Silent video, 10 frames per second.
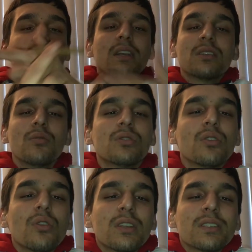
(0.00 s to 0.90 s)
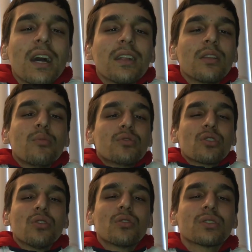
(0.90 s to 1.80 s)
I guess he was doing his nightly
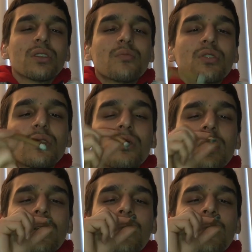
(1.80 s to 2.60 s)
patrol or some shit.